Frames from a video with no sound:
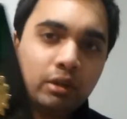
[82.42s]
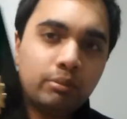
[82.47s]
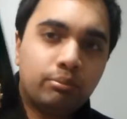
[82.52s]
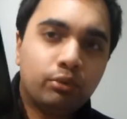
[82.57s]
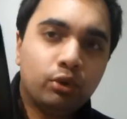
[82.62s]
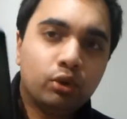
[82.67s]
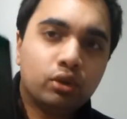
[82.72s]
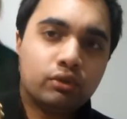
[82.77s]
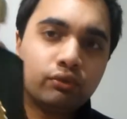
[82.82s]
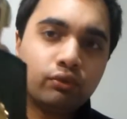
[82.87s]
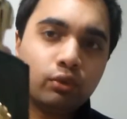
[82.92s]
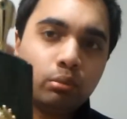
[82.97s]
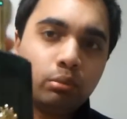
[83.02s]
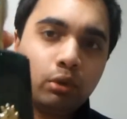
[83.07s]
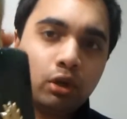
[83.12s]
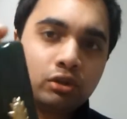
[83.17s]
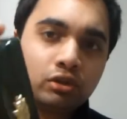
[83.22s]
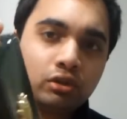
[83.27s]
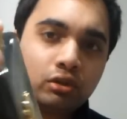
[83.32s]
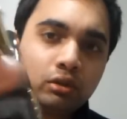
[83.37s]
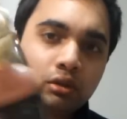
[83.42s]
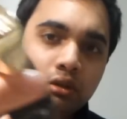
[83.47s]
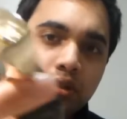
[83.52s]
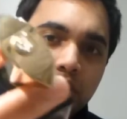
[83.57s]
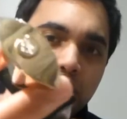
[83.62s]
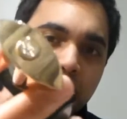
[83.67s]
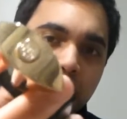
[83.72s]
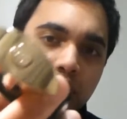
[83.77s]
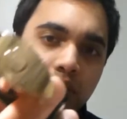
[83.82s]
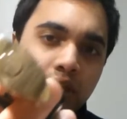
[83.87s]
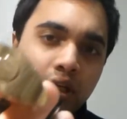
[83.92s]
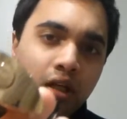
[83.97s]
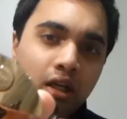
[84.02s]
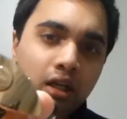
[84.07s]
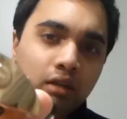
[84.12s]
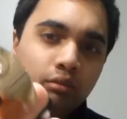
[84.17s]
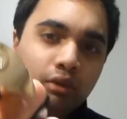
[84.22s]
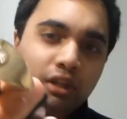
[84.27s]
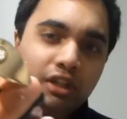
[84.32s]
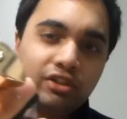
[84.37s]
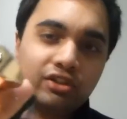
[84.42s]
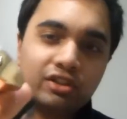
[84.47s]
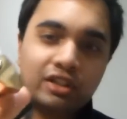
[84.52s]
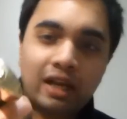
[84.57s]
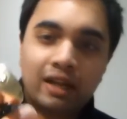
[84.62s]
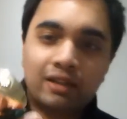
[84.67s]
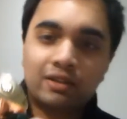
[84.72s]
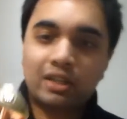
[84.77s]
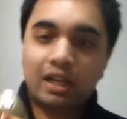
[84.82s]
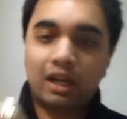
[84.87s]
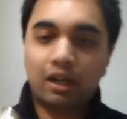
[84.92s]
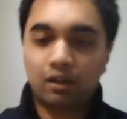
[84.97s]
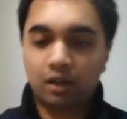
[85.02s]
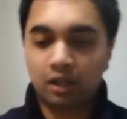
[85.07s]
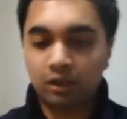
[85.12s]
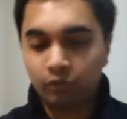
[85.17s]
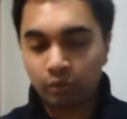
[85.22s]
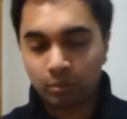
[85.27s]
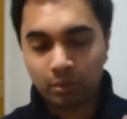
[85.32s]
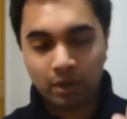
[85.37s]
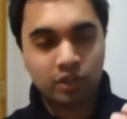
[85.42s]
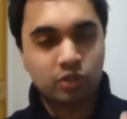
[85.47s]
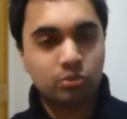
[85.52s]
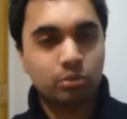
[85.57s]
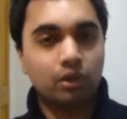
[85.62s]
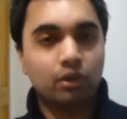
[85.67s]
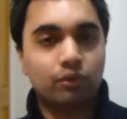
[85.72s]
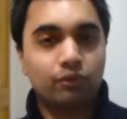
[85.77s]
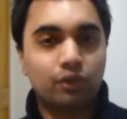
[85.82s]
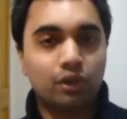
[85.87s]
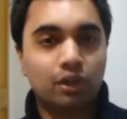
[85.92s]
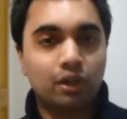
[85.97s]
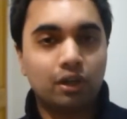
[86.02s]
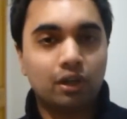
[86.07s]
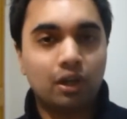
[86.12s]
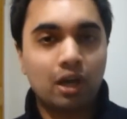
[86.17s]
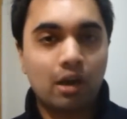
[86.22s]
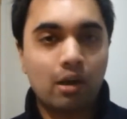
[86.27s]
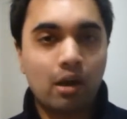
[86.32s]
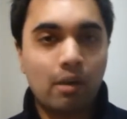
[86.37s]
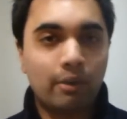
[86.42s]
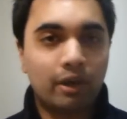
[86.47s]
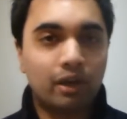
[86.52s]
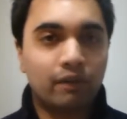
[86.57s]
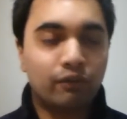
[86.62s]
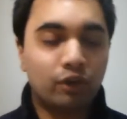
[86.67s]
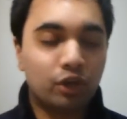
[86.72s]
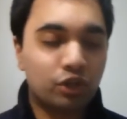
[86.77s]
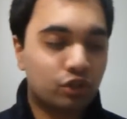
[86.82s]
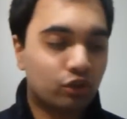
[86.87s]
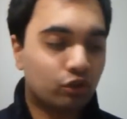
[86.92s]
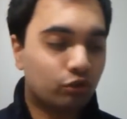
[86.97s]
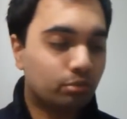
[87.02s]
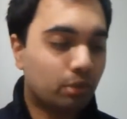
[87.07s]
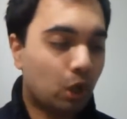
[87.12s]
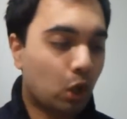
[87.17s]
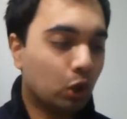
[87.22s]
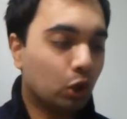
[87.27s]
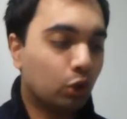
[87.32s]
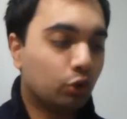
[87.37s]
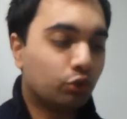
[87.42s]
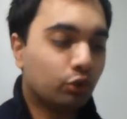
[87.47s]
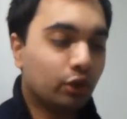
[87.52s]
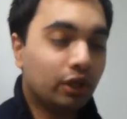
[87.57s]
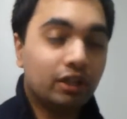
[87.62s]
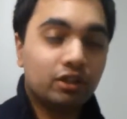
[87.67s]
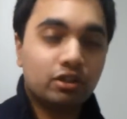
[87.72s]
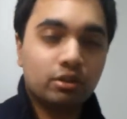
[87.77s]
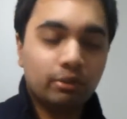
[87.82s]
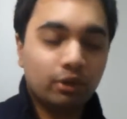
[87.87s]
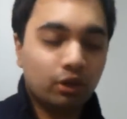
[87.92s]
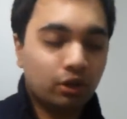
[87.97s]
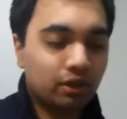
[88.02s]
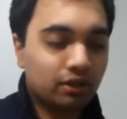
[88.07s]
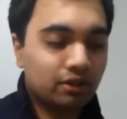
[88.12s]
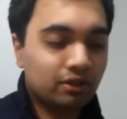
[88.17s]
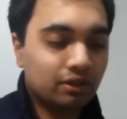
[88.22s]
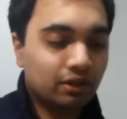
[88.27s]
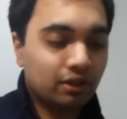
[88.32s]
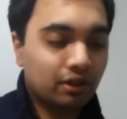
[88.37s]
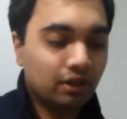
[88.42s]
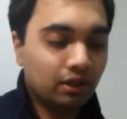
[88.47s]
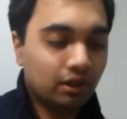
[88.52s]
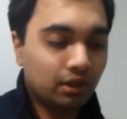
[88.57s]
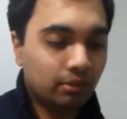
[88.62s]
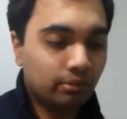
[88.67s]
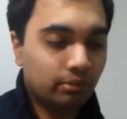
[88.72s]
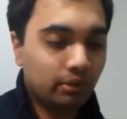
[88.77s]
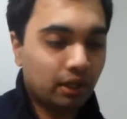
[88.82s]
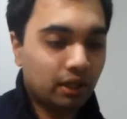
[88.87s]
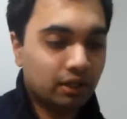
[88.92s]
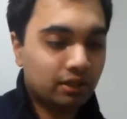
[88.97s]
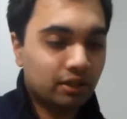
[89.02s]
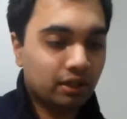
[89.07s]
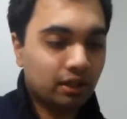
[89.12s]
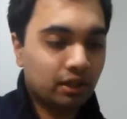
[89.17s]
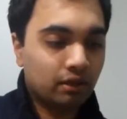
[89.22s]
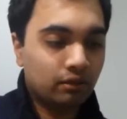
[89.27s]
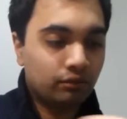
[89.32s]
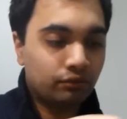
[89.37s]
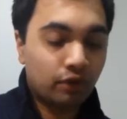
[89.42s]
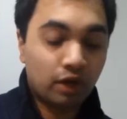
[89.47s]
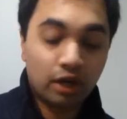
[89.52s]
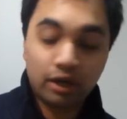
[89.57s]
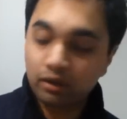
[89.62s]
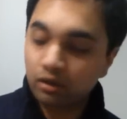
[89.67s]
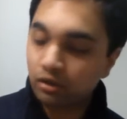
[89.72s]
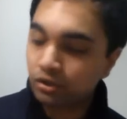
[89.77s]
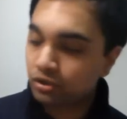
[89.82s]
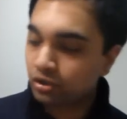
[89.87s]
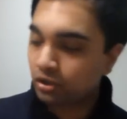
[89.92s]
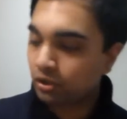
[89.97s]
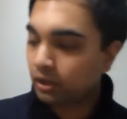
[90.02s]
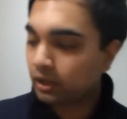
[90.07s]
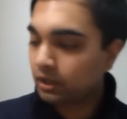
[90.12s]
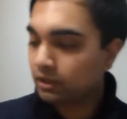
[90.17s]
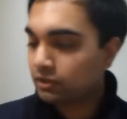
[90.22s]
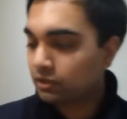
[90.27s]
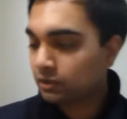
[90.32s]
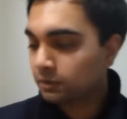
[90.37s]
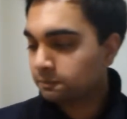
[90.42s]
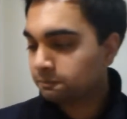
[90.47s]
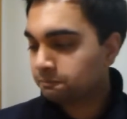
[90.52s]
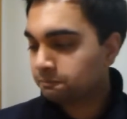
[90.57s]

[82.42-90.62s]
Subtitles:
beautiful bottle. Really stands out. Kind of reminds me of a better version of Polo Green, to be honest, but very luxurious.